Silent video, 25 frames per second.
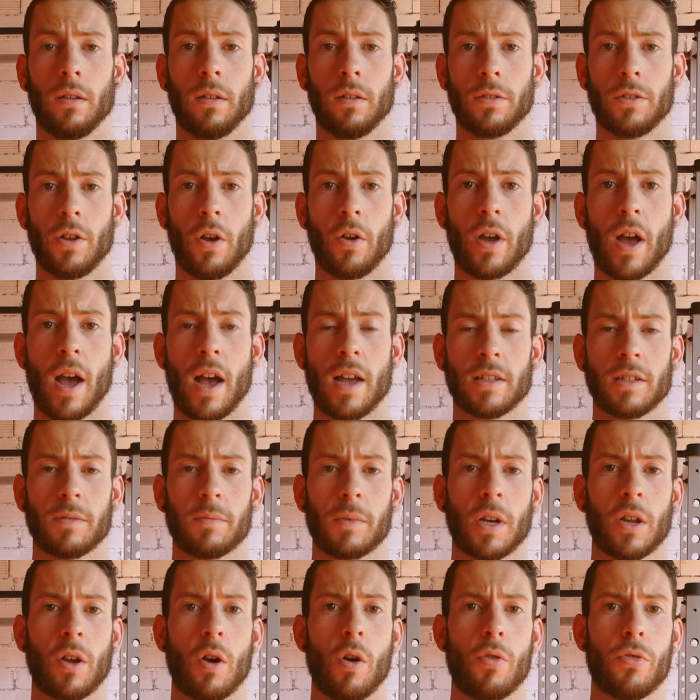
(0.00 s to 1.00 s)
So guys, I'm
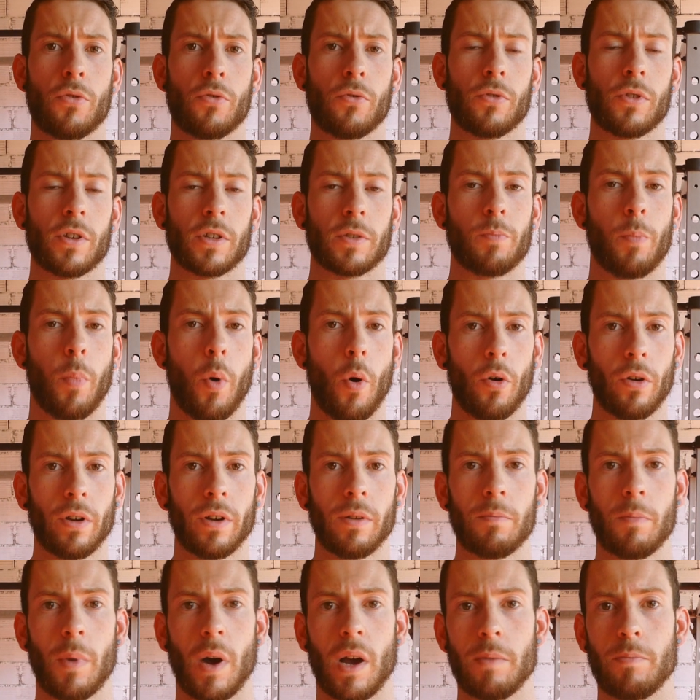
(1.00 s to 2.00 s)
going to go through this
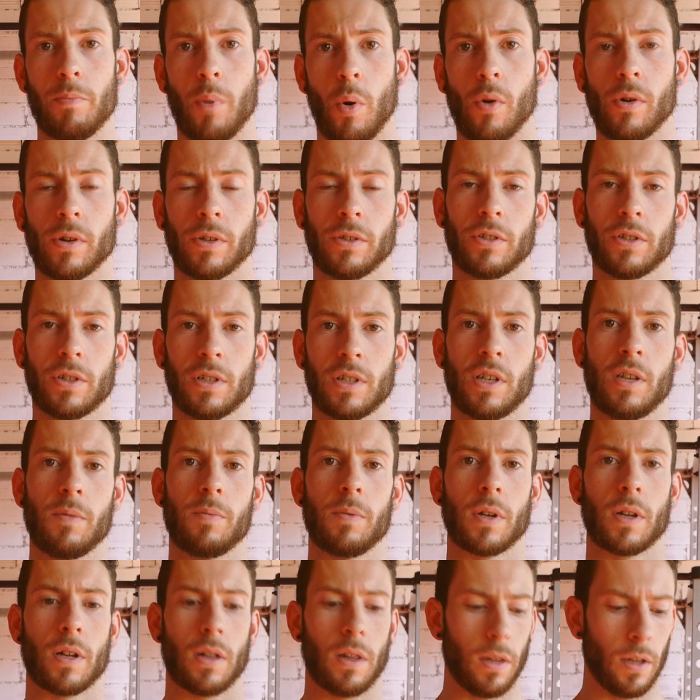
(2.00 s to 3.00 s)
point by point just to keep
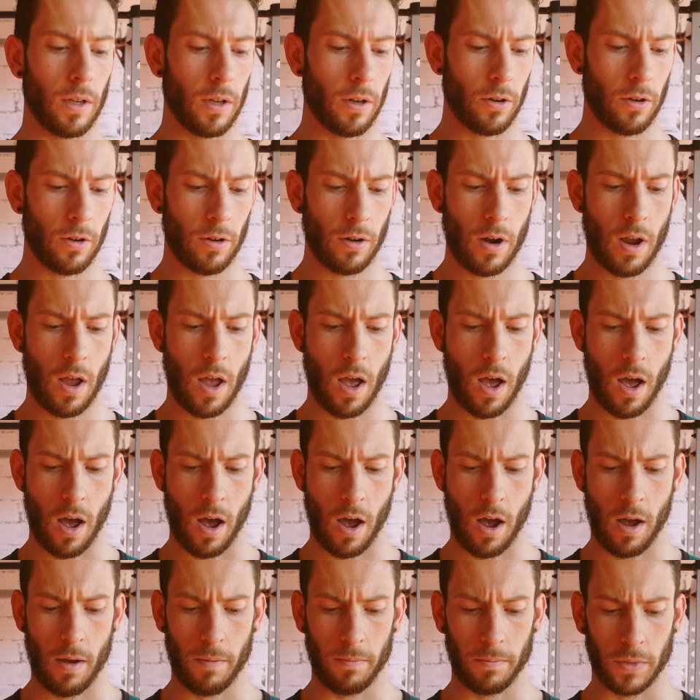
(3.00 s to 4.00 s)
it clear.
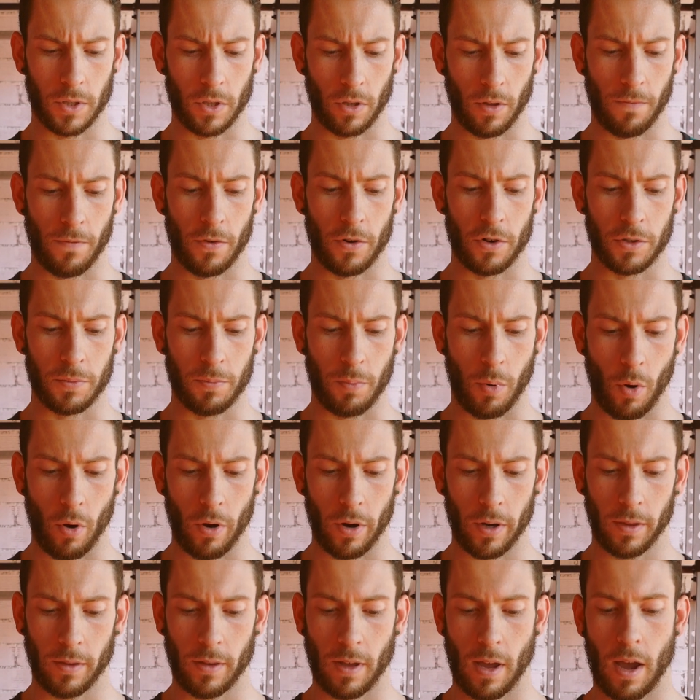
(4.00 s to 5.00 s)
So the first
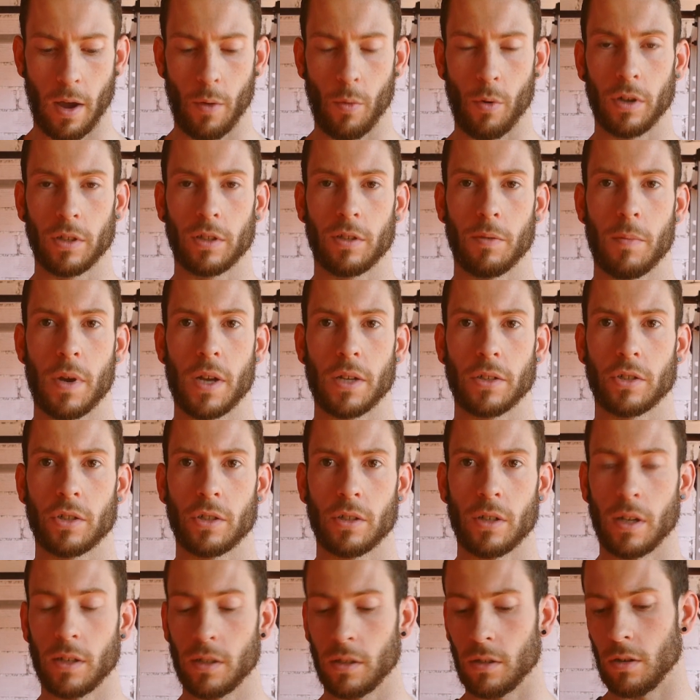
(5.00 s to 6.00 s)
point that I wanted to
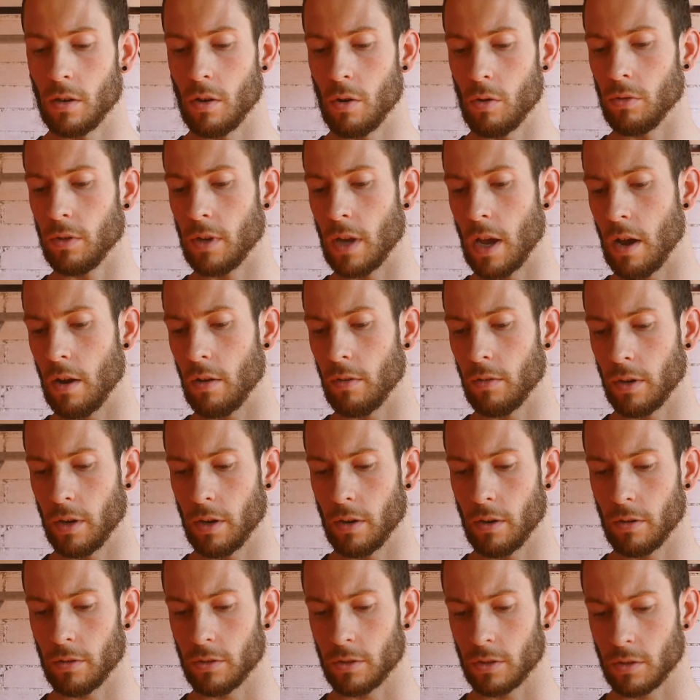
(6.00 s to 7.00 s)
mention, I did note down
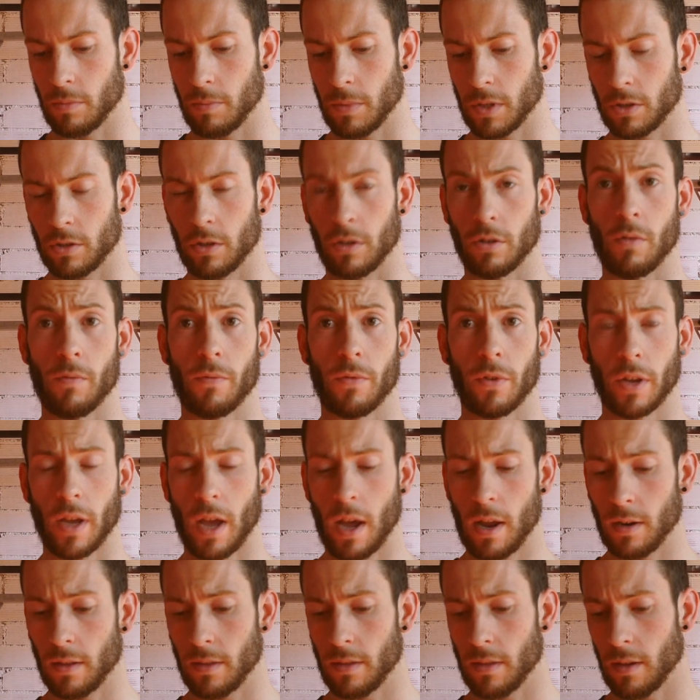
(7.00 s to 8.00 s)
here just to make sure I don't
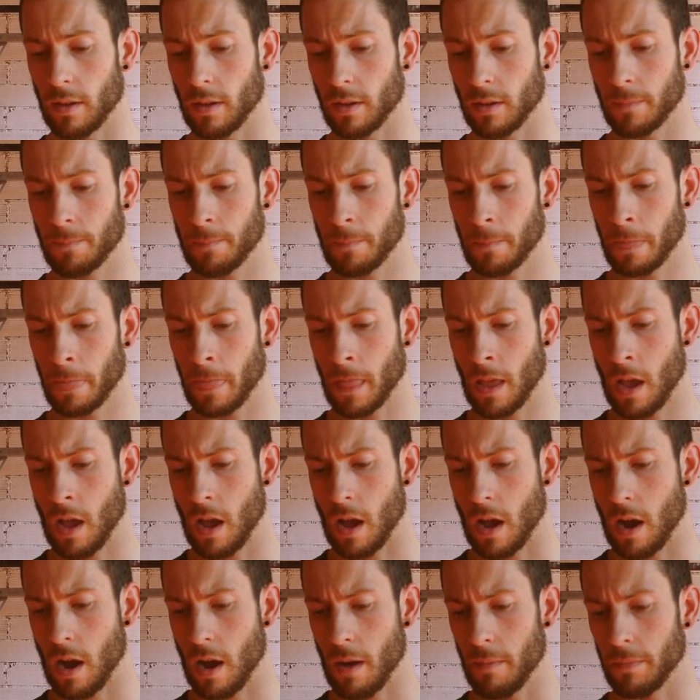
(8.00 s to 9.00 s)
forget anything.
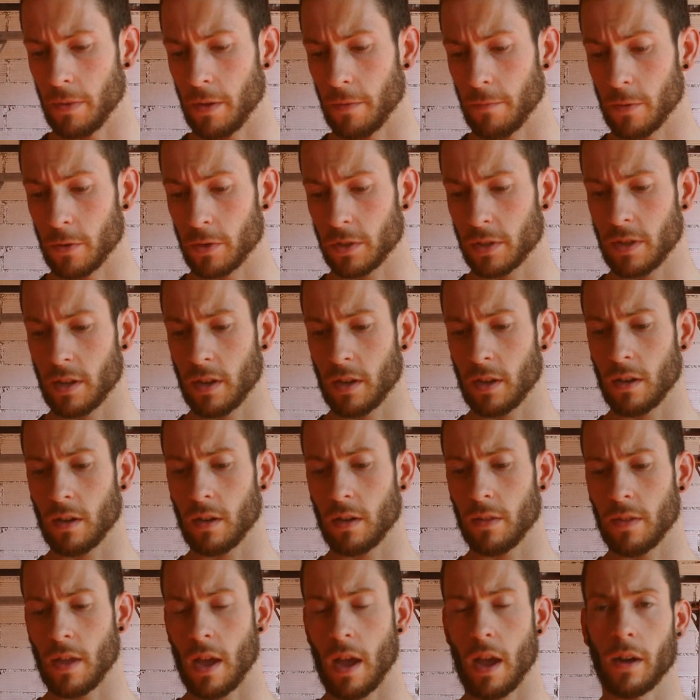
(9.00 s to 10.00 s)
The first
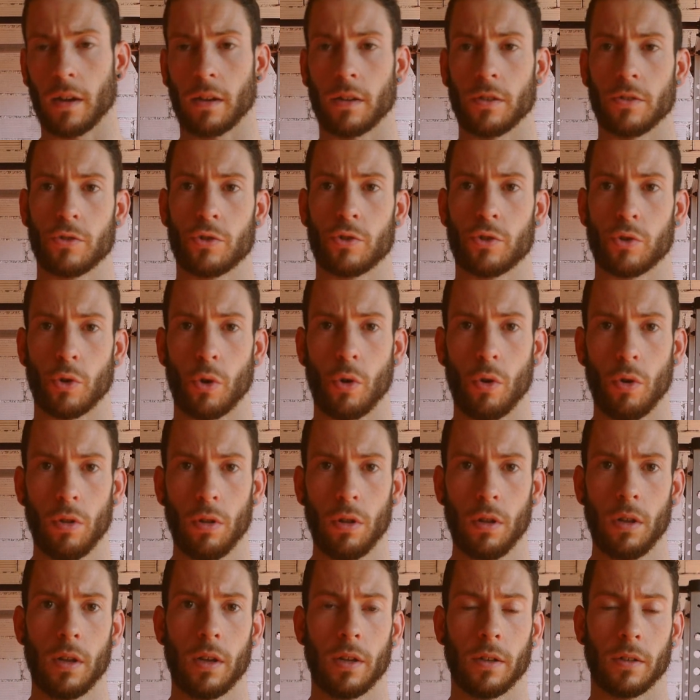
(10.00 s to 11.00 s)
thing that
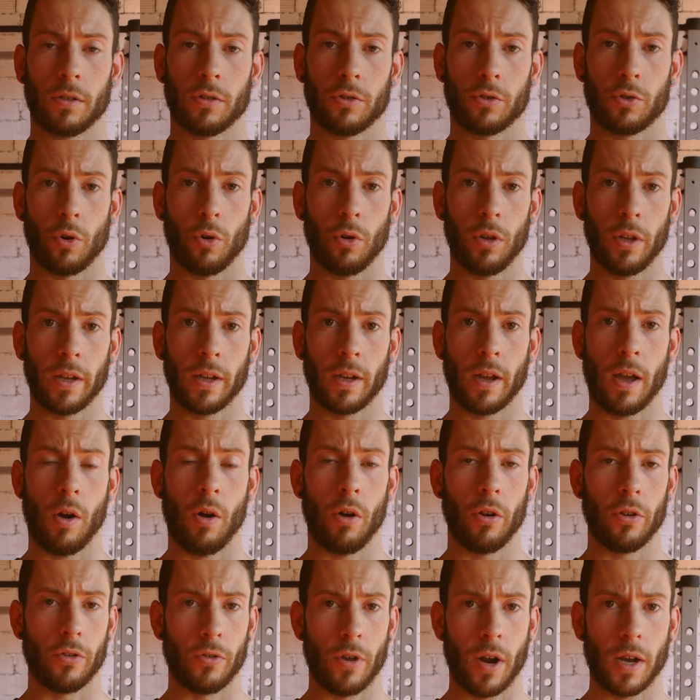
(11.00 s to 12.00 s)
controlling
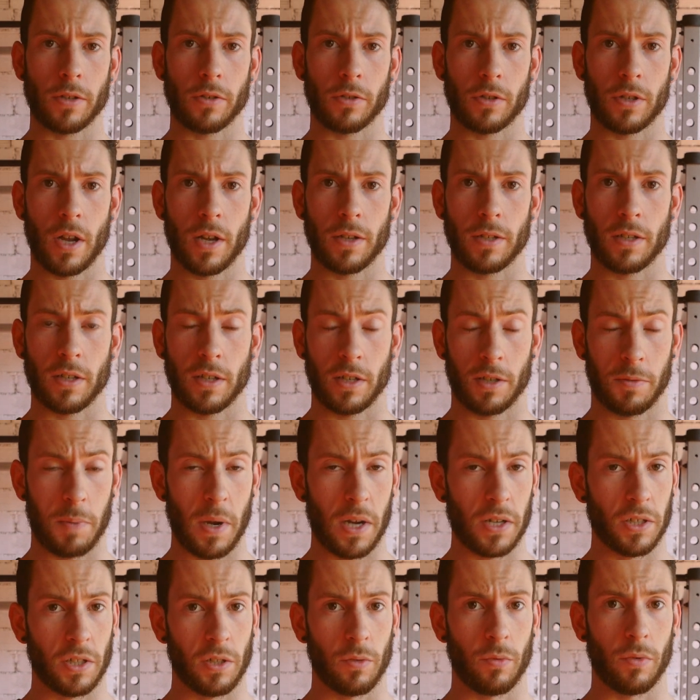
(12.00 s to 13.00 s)
all your exercises,
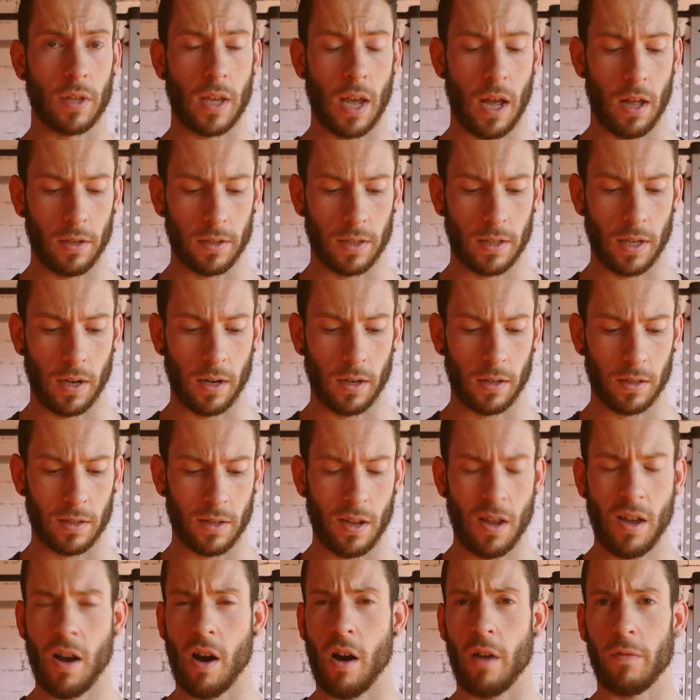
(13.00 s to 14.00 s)
especially with
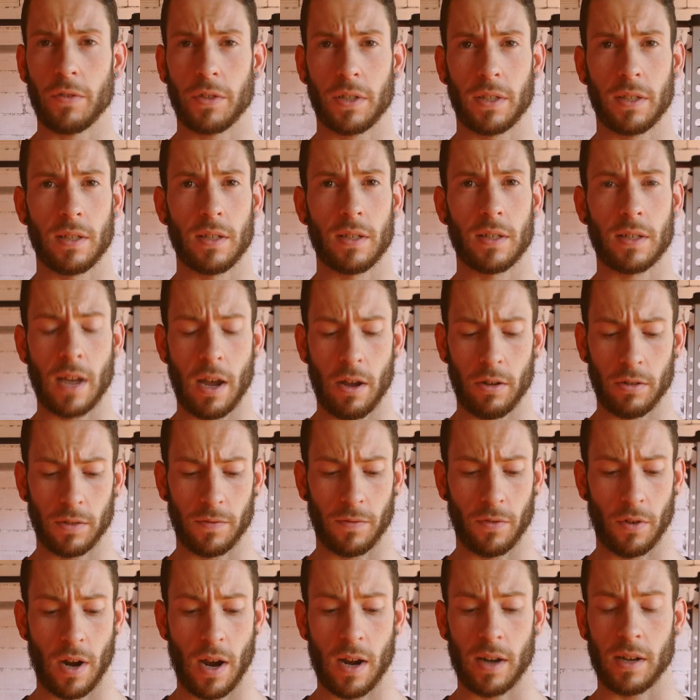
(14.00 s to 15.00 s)
calisthenics, obviously this counts
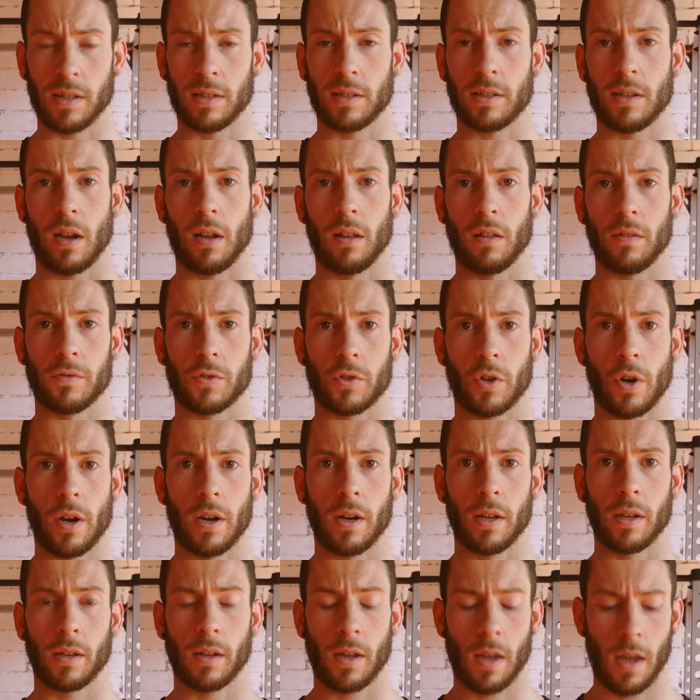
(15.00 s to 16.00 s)
for any style of
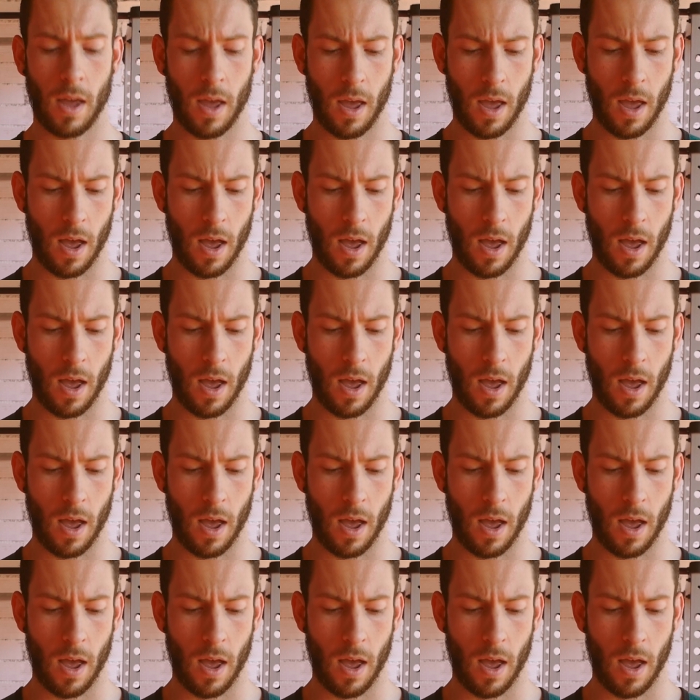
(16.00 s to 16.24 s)
training.